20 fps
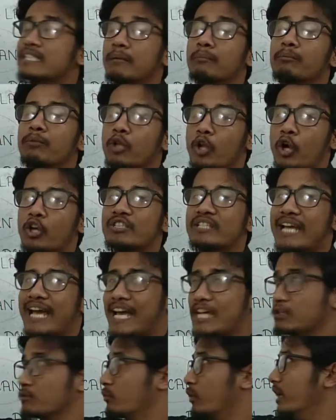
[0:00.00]
some plots
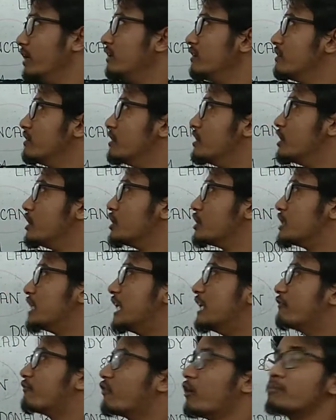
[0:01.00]
as well.
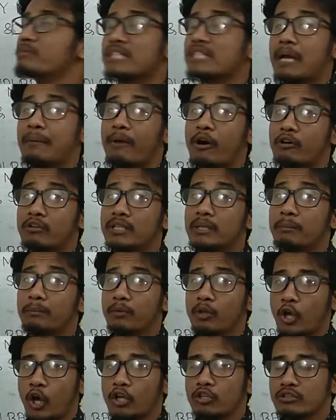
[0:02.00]
She informs about the
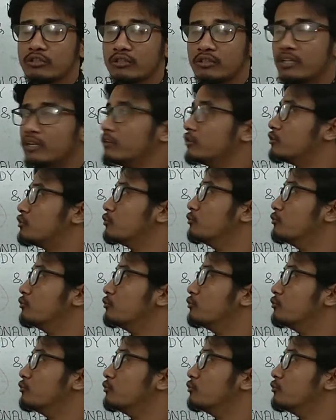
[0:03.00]
plot